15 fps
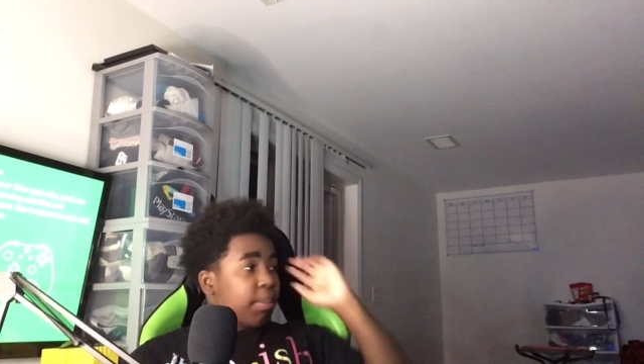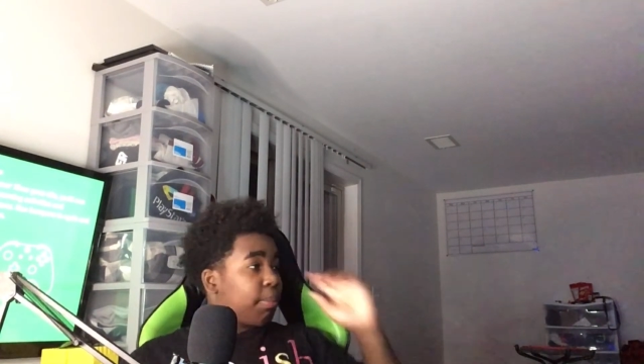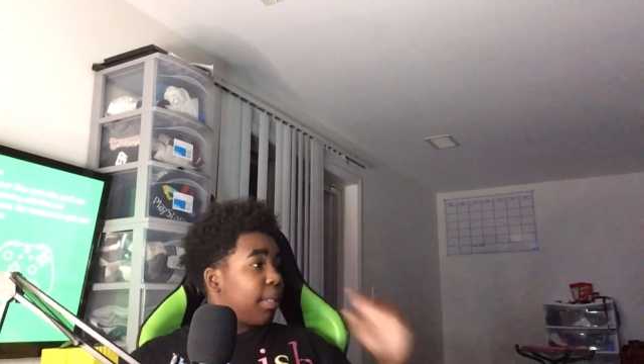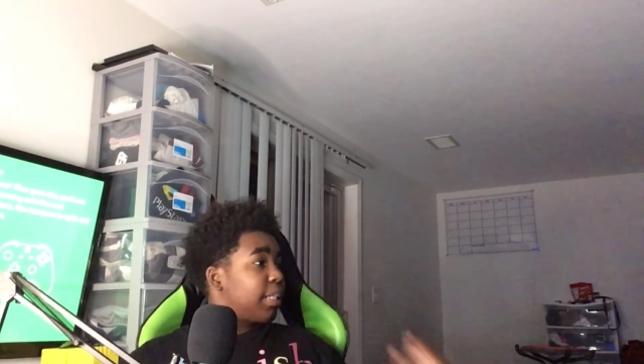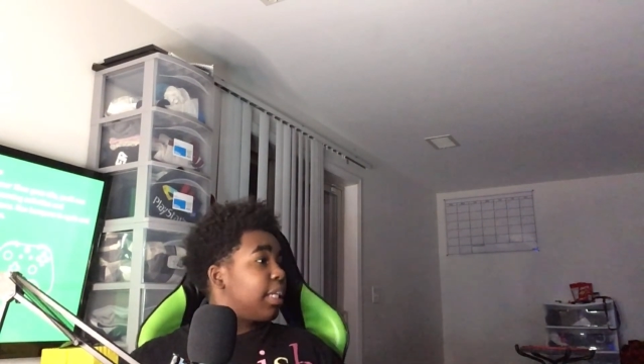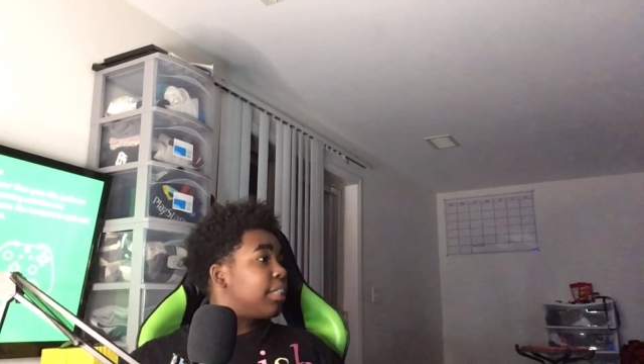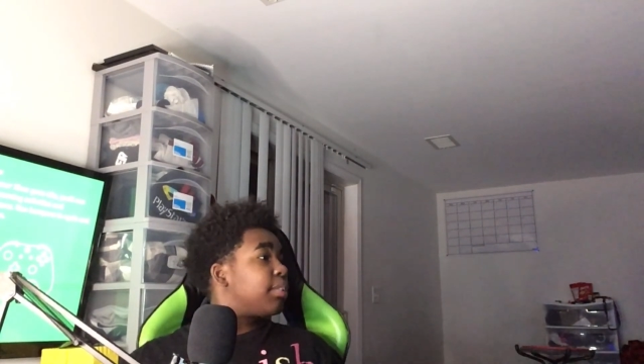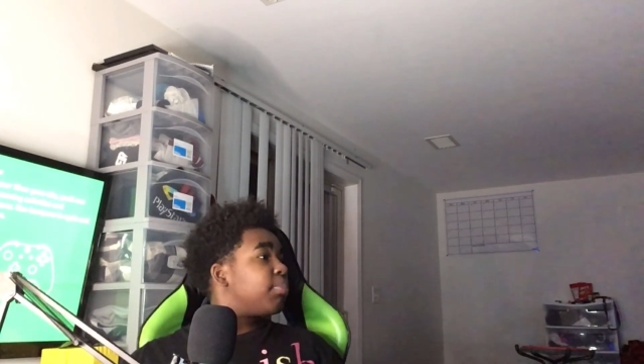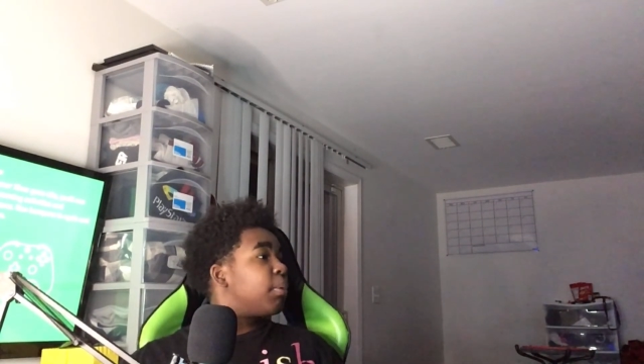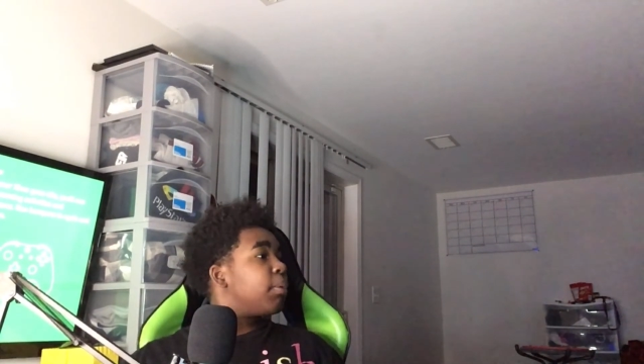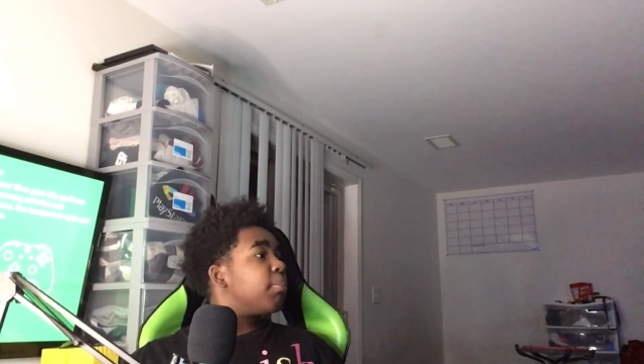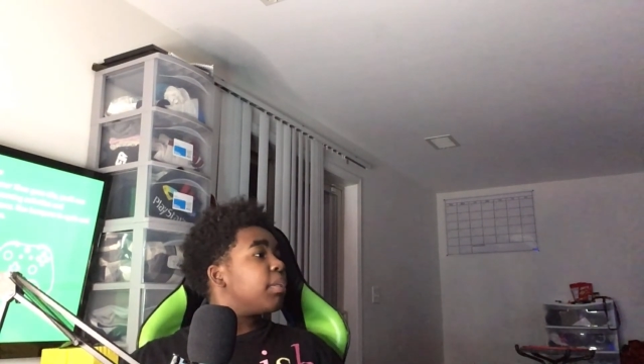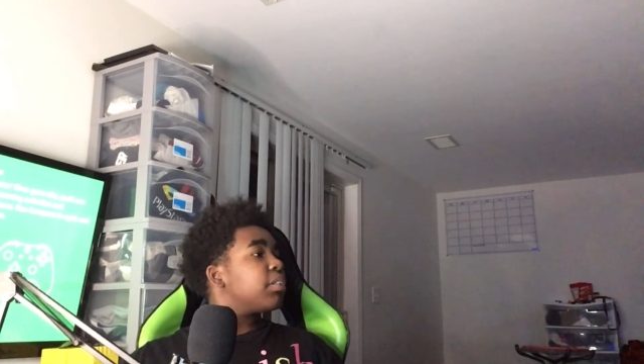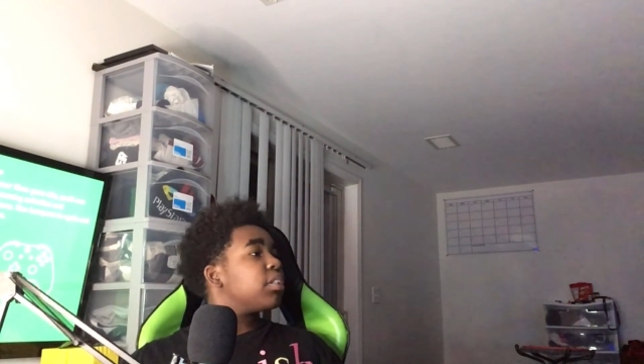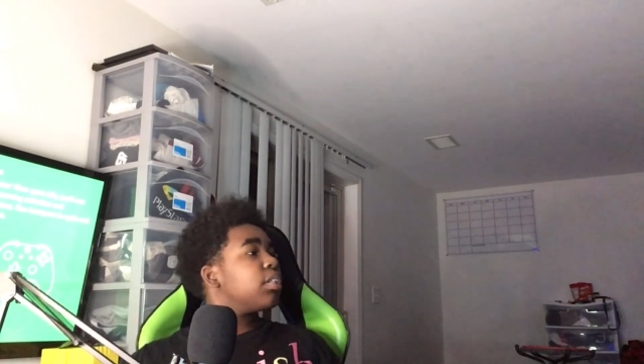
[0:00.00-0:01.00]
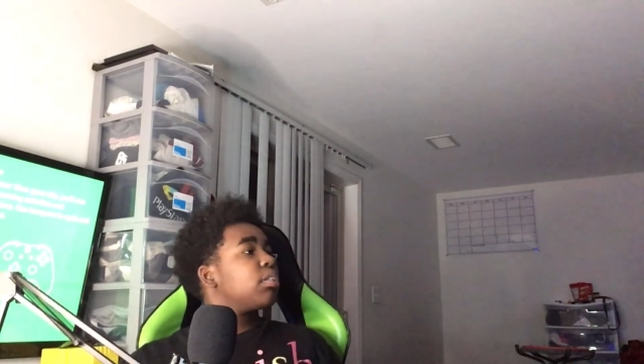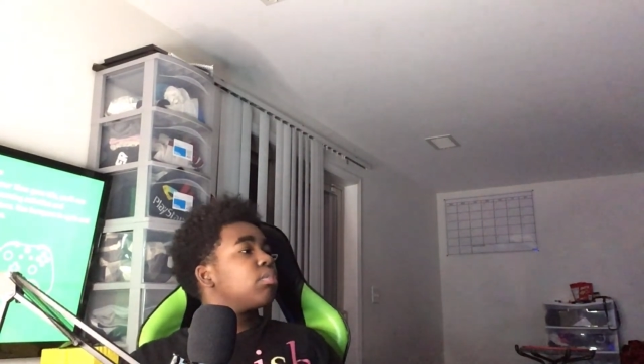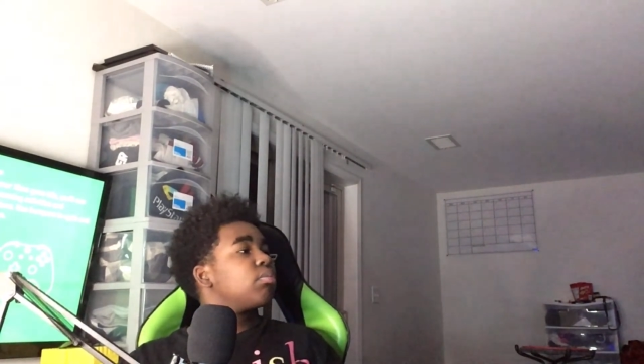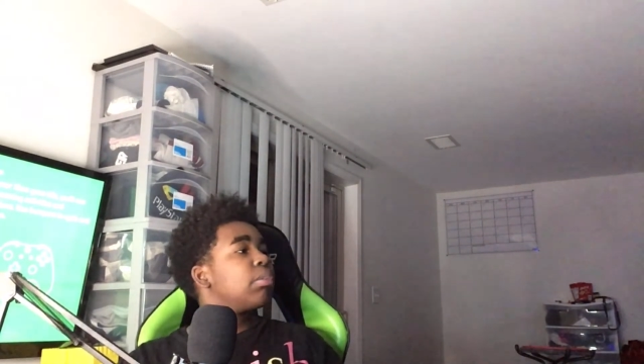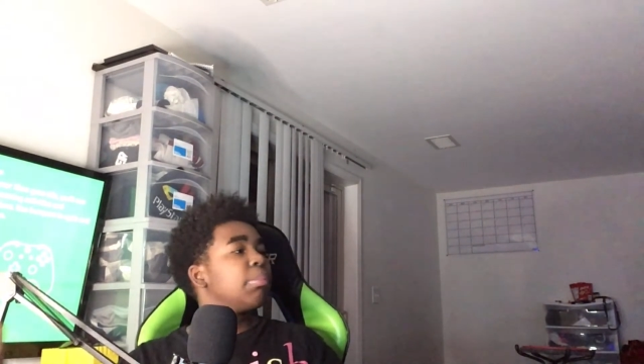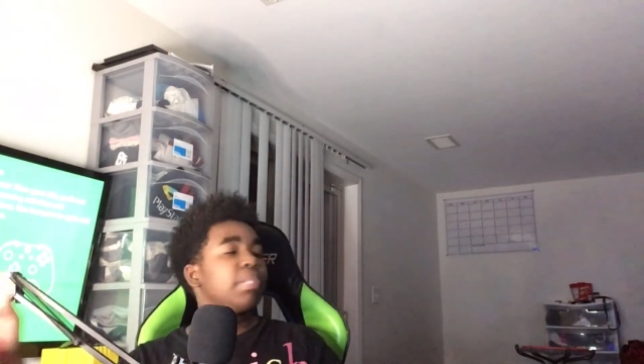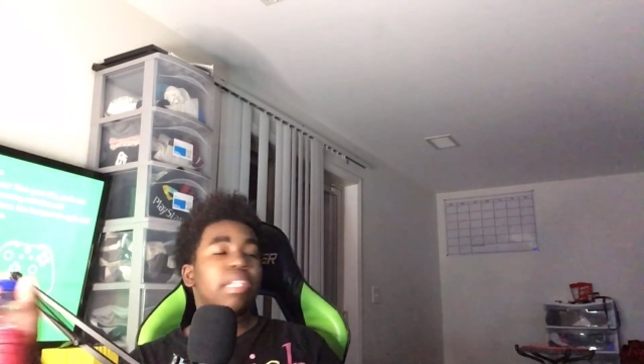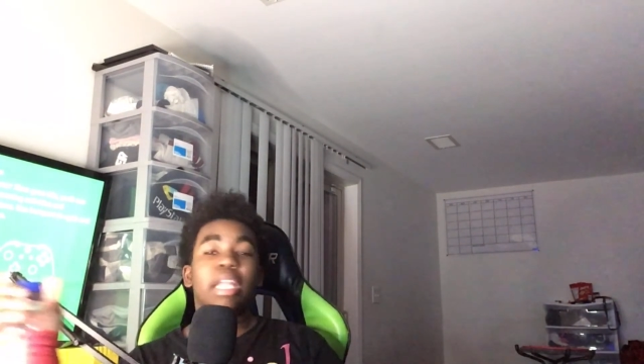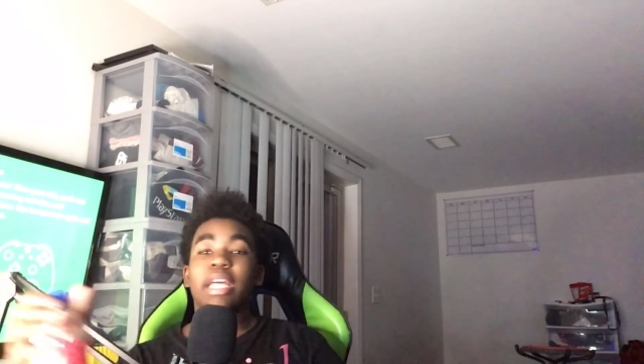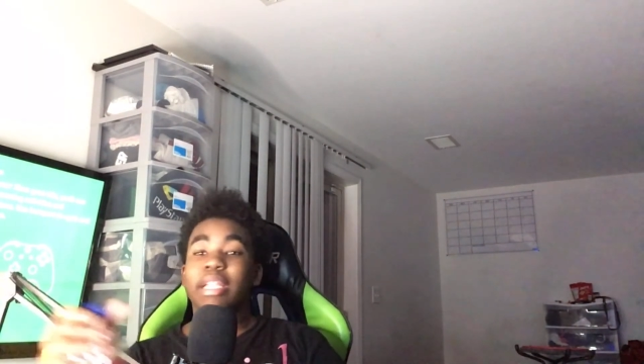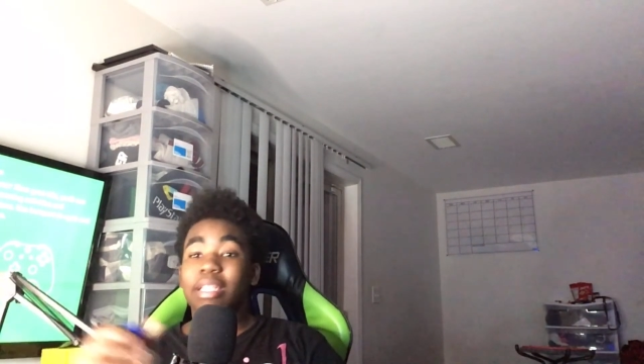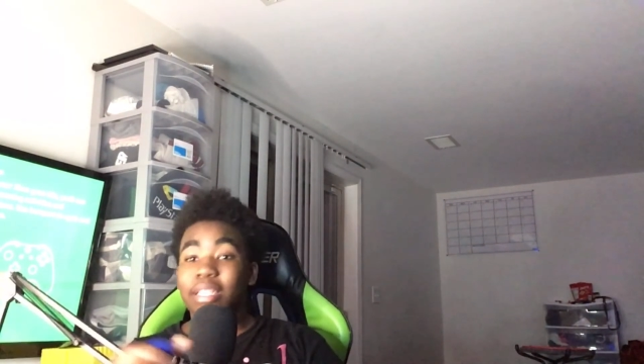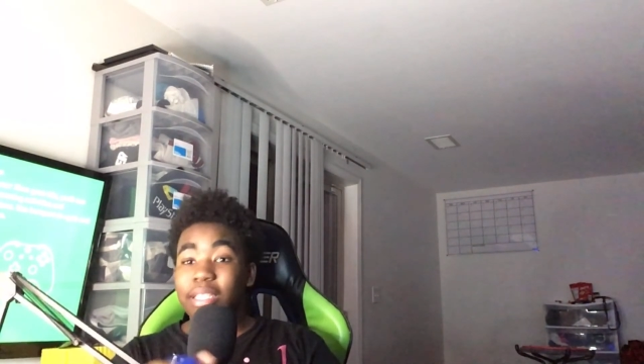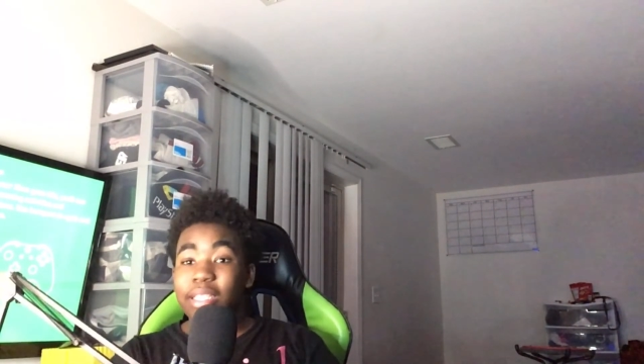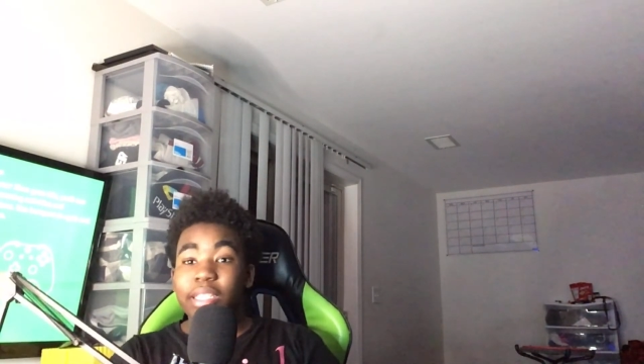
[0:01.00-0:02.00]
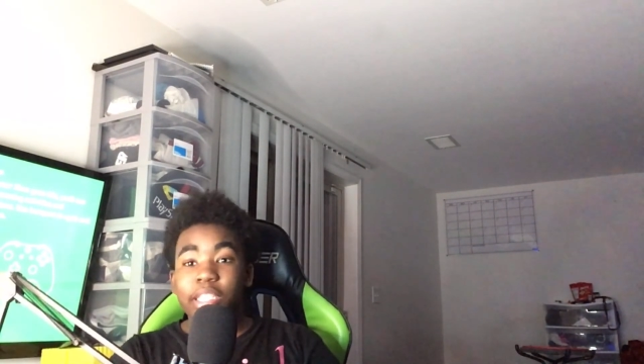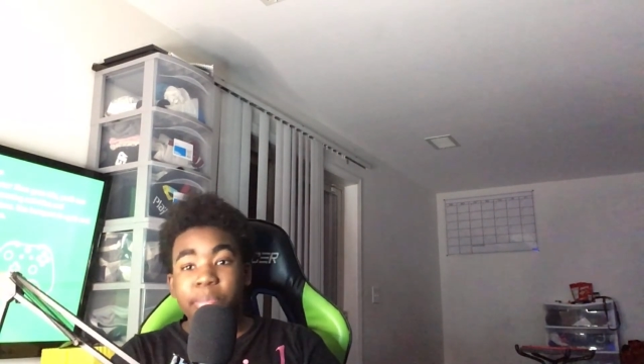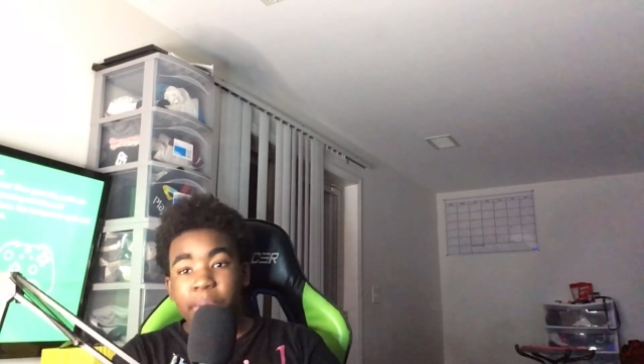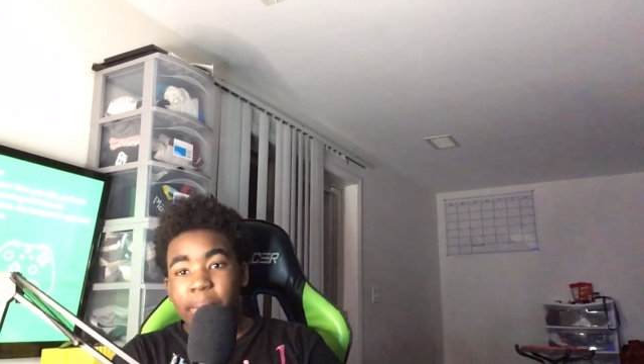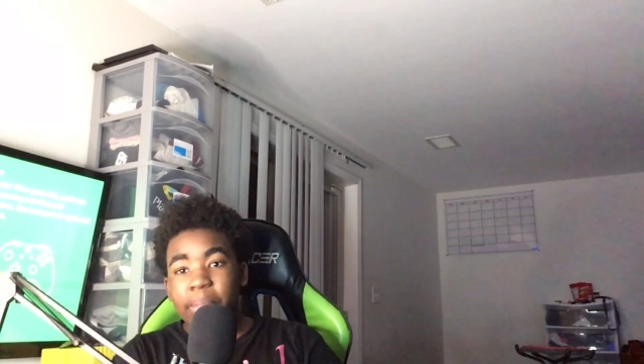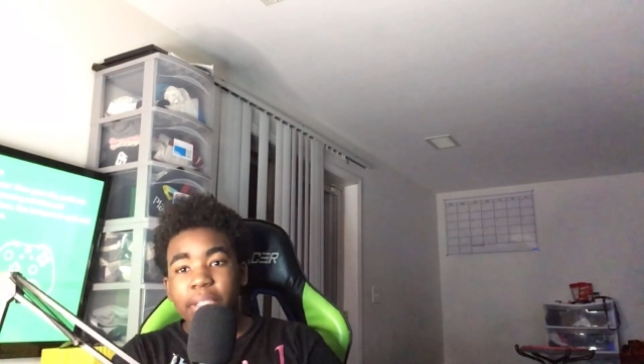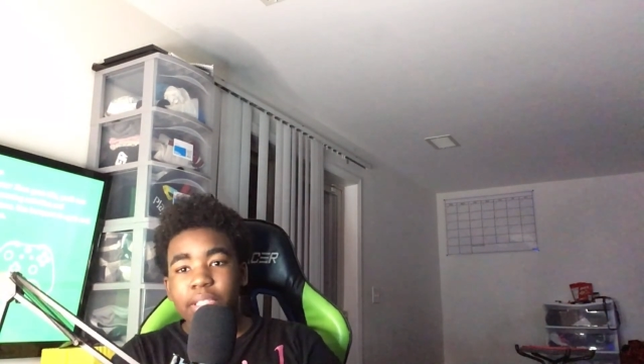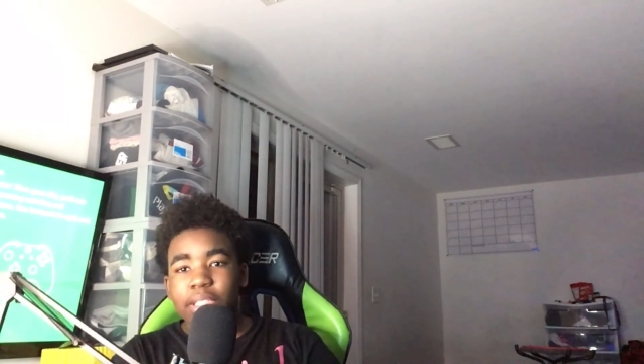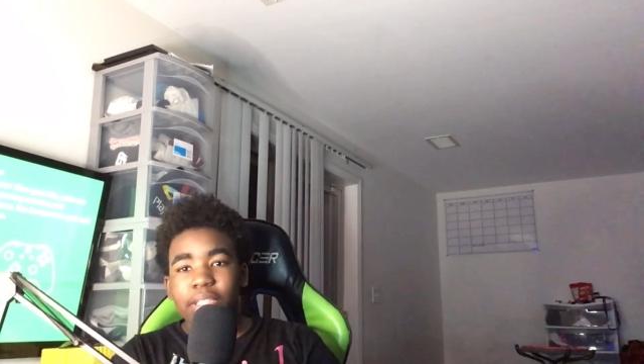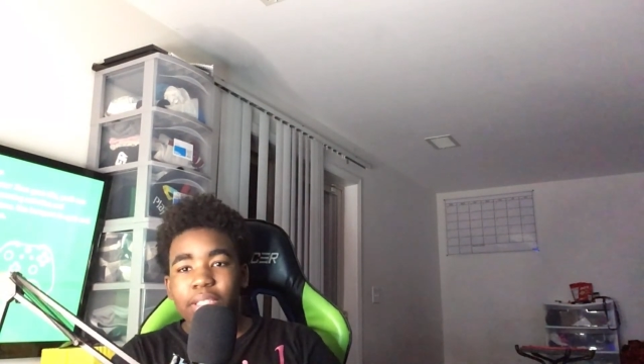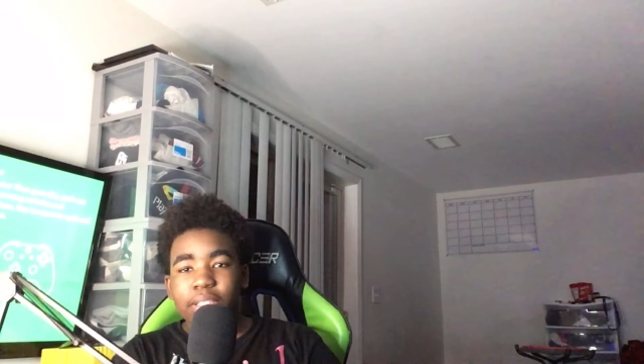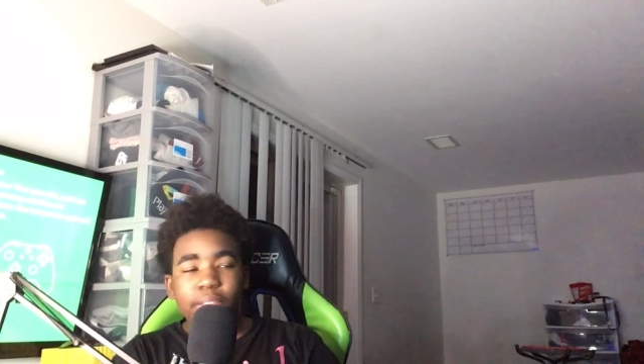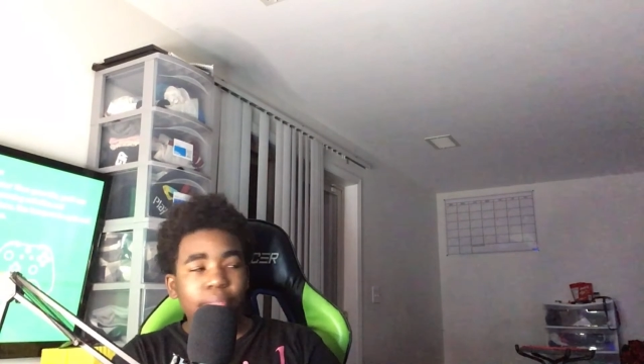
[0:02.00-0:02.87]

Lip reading: but that's pretty much it. We be lit. That's pretty much it.